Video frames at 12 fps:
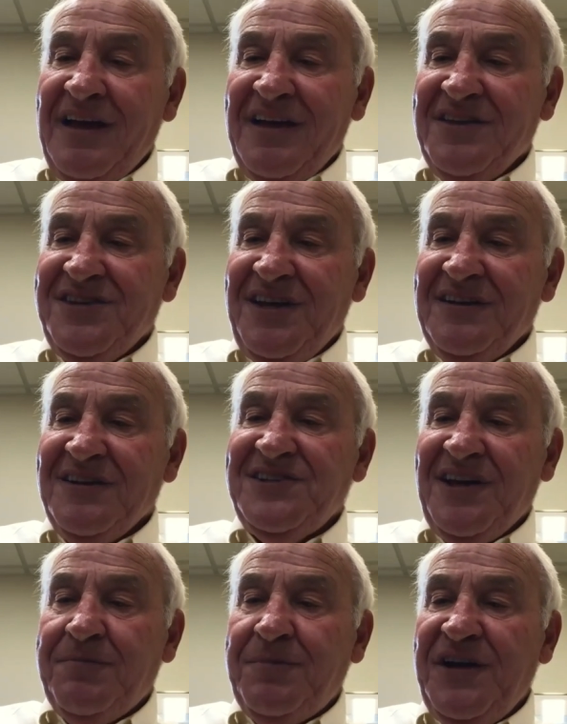and said, "Looks
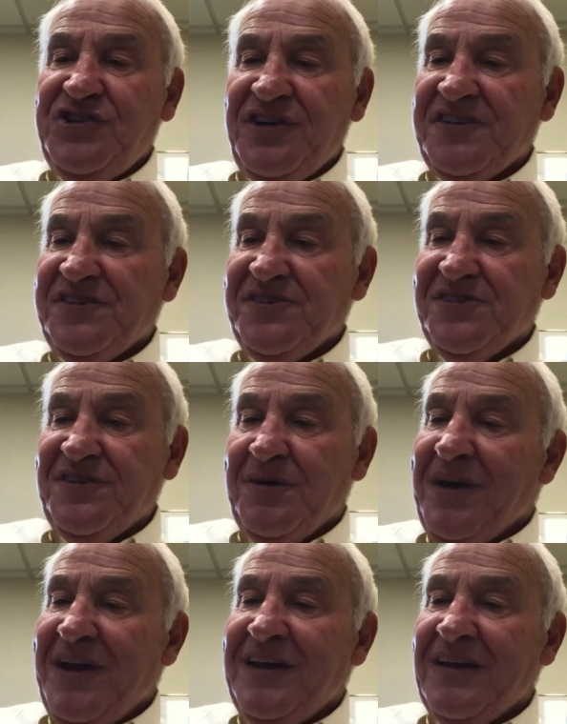like Paychex is going to
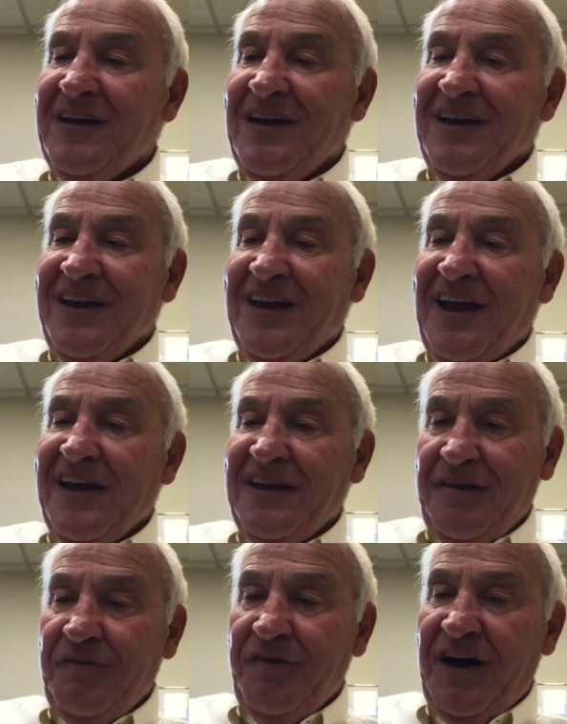make it. Can I
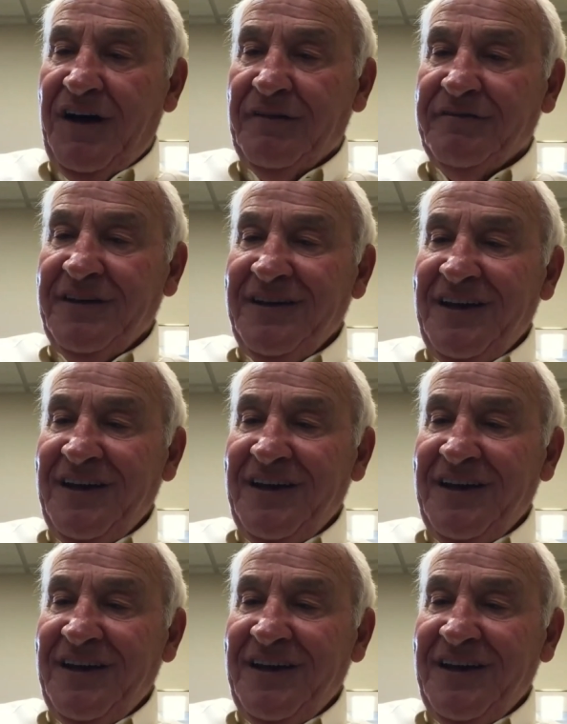get involved?"